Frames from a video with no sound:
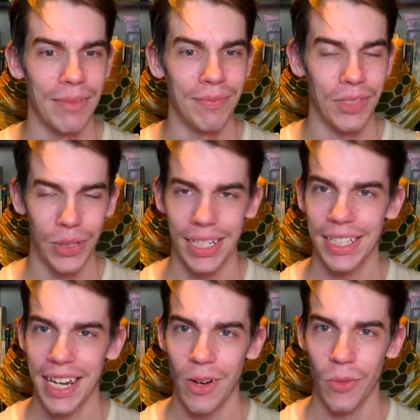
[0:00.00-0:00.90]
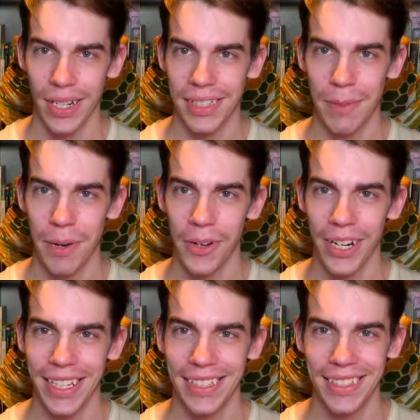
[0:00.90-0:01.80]
you need to take resting
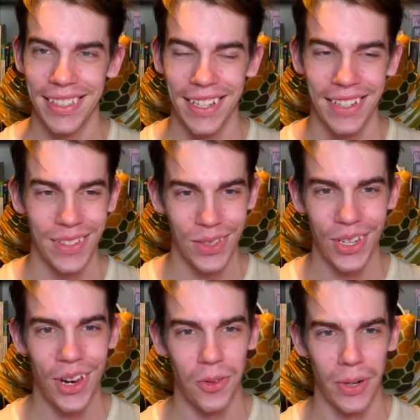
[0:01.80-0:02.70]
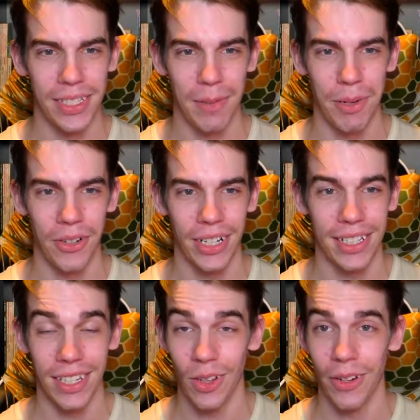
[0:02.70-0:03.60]
periods. As soon as I heard resting
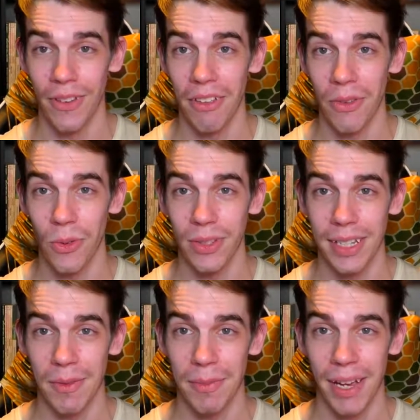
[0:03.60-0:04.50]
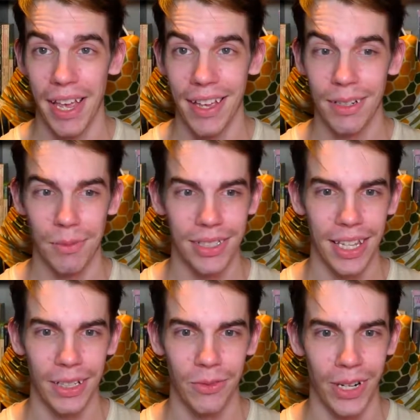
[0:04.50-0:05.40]
periods, a lot of other thoughts come to my head. I'm just
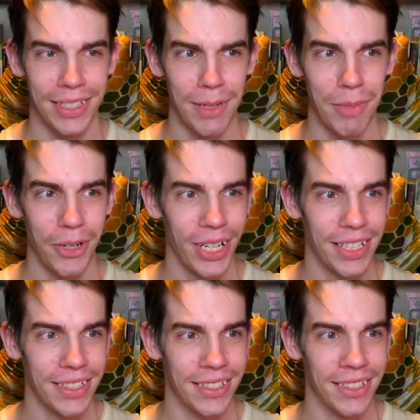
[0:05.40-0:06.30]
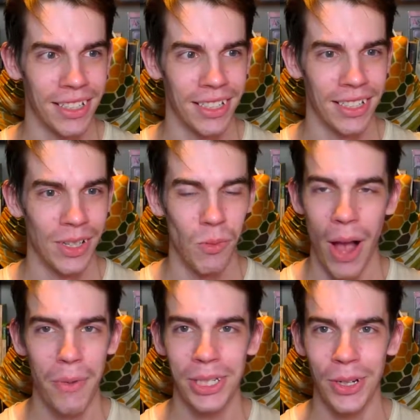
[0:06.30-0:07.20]
like, resting periods?
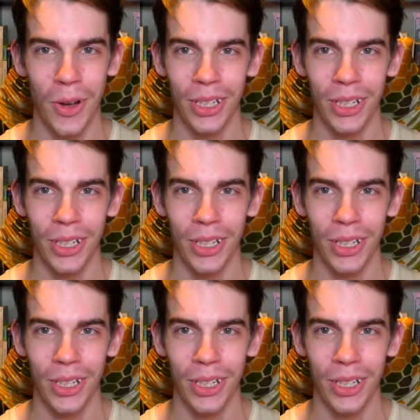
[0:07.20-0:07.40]
Why would you call it